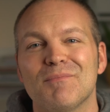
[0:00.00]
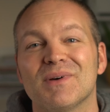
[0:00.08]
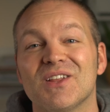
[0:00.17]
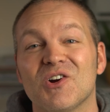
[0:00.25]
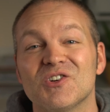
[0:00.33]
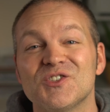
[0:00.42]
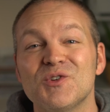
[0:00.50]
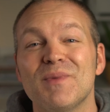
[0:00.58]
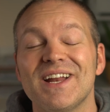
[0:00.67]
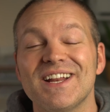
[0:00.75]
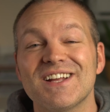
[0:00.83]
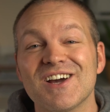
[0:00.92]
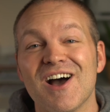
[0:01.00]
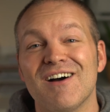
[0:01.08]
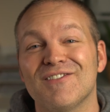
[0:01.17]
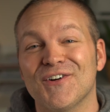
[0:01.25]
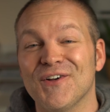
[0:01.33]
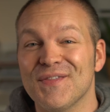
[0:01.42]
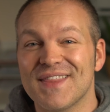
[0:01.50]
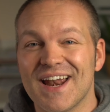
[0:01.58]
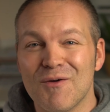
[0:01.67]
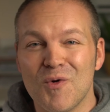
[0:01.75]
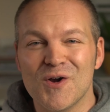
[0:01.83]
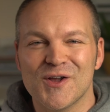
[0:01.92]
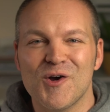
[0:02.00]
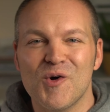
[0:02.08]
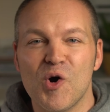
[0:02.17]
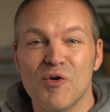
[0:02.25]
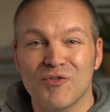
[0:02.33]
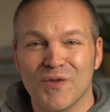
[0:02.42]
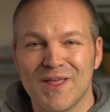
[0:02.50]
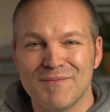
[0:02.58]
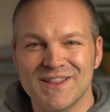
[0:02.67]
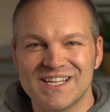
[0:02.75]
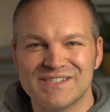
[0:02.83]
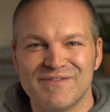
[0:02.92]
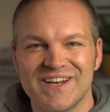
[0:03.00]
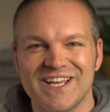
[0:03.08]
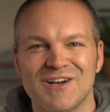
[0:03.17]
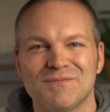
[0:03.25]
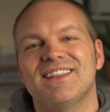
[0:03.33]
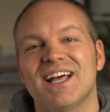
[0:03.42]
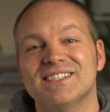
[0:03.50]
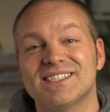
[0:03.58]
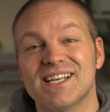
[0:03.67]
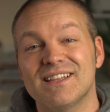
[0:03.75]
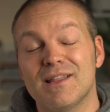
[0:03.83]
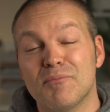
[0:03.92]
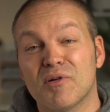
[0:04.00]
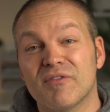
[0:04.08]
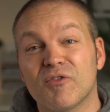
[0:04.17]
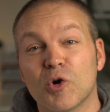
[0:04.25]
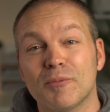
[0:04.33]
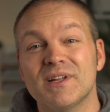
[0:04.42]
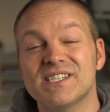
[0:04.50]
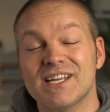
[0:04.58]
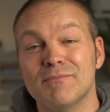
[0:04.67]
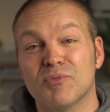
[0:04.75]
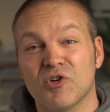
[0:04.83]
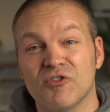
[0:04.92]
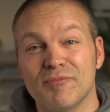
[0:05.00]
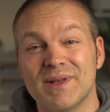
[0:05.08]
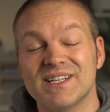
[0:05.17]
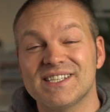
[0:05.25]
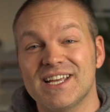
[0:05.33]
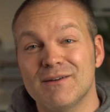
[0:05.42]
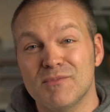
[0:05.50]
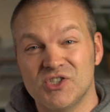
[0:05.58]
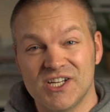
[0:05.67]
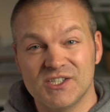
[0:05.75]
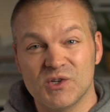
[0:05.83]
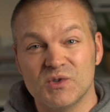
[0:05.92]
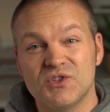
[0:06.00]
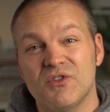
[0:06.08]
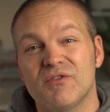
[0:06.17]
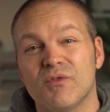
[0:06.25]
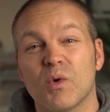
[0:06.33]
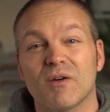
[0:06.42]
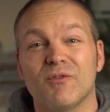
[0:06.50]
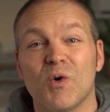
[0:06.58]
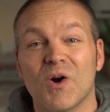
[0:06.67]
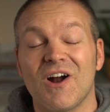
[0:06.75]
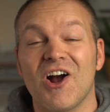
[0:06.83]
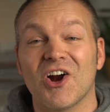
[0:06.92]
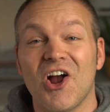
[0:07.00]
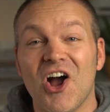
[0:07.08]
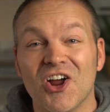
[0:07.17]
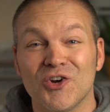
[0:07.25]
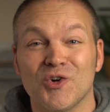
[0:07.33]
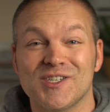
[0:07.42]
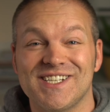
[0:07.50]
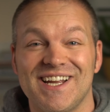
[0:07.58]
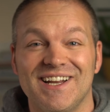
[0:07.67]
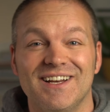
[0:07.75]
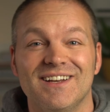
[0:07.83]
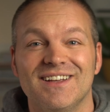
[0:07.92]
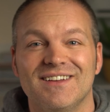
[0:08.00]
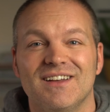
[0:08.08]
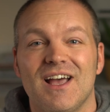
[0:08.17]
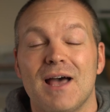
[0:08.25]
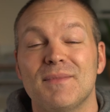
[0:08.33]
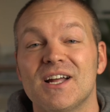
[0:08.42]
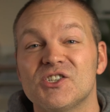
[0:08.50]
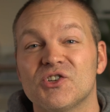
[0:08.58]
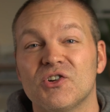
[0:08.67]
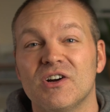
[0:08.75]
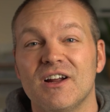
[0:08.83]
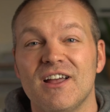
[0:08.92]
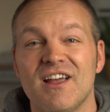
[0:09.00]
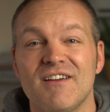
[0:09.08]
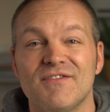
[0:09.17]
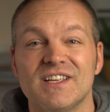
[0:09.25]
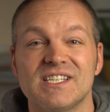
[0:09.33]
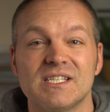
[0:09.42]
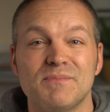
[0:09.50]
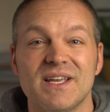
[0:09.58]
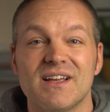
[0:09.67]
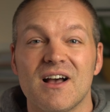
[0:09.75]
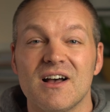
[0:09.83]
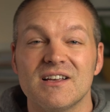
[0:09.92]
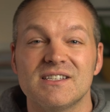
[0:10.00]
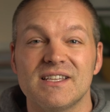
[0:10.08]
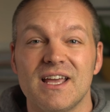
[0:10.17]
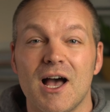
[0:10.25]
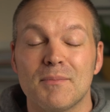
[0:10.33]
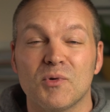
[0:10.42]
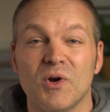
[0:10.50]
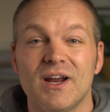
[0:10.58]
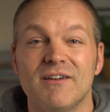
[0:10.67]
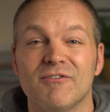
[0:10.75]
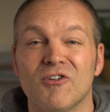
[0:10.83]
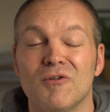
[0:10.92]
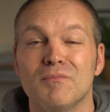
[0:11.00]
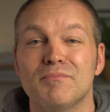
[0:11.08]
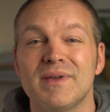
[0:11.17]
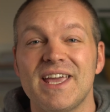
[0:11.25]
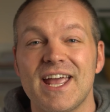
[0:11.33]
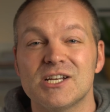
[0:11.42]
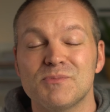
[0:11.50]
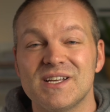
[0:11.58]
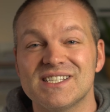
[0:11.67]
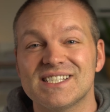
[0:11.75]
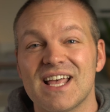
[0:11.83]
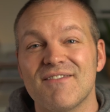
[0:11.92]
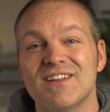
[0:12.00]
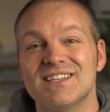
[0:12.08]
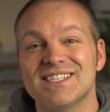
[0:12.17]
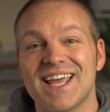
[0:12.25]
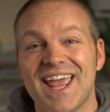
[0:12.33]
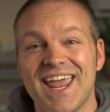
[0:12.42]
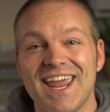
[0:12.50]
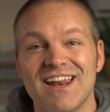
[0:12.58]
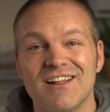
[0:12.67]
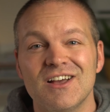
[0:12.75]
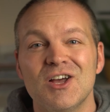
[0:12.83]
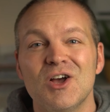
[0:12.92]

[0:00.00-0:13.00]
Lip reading: but there are too many to cover that I won't go over them in this video. That said, the performance improvements in Magento 2.4.4 are understated. I'm not sure if this is because the upgrade from PHP 7 to 8,